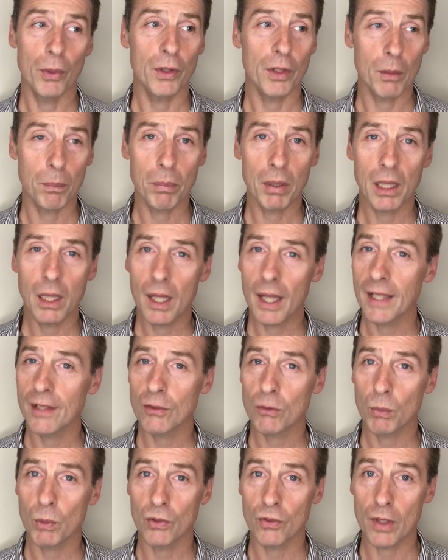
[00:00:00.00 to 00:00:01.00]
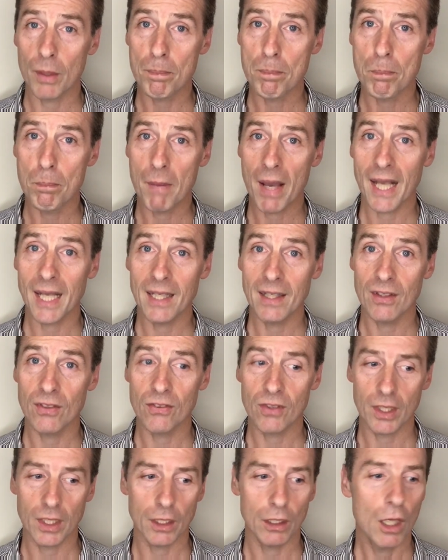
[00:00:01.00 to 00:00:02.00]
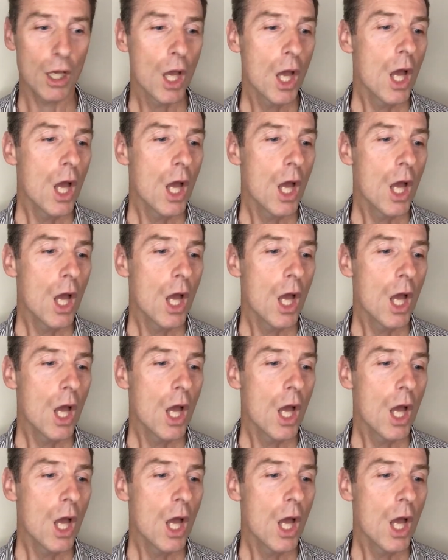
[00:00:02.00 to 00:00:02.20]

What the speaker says: but the place was amazing.